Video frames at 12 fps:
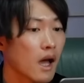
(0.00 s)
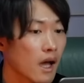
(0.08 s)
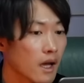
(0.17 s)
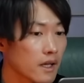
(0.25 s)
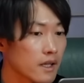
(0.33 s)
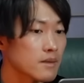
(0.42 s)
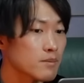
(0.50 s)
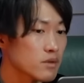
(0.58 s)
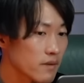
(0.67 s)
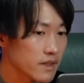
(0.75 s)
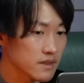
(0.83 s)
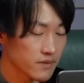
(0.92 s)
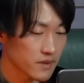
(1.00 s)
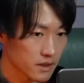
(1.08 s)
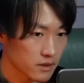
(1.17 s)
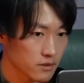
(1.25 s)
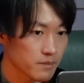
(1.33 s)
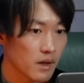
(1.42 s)
In the previous video,
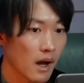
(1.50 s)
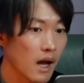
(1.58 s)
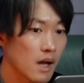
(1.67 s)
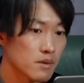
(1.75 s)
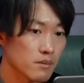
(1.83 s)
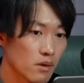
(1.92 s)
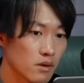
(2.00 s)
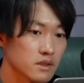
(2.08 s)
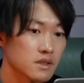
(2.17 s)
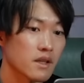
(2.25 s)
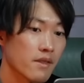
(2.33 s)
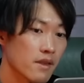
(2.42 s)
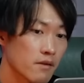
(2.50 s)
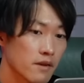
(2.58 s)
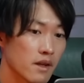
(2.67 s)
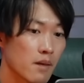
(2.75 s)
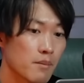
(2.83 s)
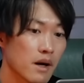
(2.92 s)
I proposed the theory
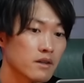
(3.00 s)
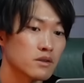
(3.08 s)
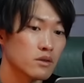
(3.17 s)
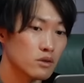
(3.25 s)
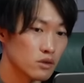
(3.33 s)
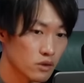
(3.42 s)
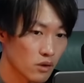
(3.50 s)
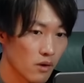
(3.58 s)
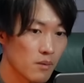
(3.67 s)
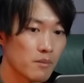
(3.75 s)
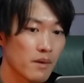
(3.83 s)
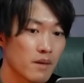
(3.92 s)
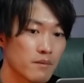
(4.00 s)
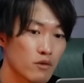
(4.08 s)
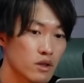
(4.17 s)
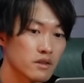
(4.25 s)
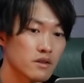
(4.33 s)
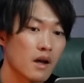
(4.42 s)
about Gunko may have
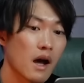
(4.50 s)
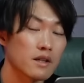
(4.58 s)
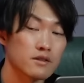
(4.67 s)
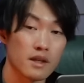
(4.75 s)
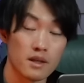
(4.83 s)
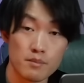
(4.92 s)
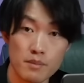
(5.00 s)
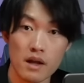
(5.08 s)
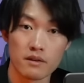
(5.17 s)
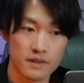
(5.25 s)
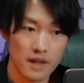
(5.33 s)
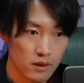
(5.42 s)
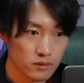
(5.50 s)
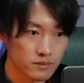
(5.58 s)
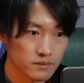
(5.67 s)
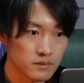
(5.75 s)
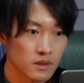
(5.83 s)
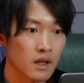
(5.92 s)
worked at Impel Down.
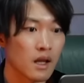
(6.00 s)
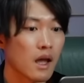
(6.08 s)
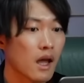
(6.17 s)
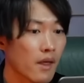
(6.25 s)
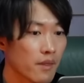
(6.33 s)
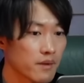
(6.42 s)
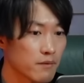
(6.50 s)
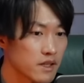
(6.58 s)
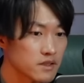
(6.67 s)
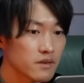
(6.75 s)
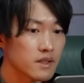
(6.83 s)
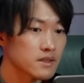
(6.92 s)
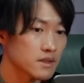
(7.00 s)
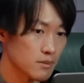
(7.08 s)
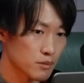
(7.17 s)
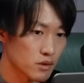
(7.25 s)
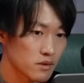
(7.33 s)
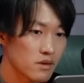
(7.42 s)
The reason is
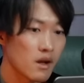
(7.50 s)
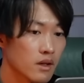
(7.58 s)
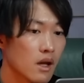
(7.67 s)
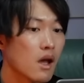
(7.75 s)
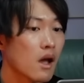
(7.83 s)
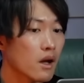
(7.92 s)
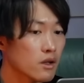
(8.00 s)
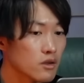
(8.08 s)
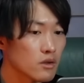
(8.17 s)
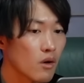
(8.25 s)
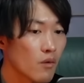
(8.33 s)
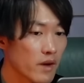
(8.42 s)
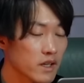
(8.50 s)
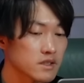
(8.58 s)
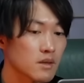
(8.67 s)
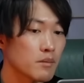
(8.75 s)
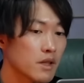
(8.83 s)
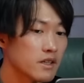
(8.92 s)
simple. Gunko wears a
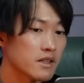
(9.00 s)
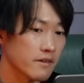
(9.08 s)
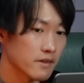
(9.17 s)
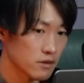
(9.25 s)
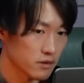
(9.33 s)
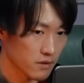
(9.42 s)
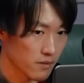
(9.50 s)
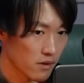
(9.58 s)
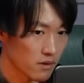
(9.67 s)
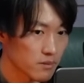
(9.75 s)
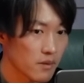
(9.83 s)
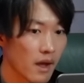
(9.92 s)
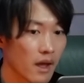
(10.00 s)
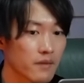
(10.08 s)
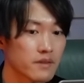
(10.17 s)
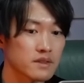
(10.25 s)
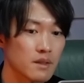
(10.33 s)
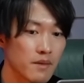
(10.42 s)
military uniform, and
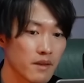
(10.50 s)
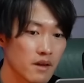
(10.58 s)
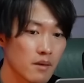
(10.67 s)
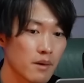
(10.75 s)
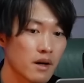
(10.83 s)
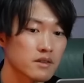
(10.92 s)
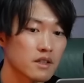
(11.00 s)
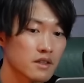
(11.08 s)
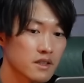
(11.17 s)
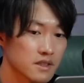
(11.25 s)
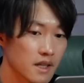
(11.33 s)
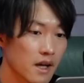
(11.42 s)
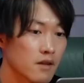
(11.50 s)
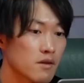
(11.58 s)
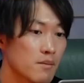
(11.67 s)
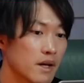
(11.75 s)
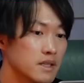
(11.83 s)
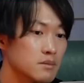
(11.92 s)
something about the design
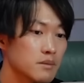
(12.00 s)
reminds me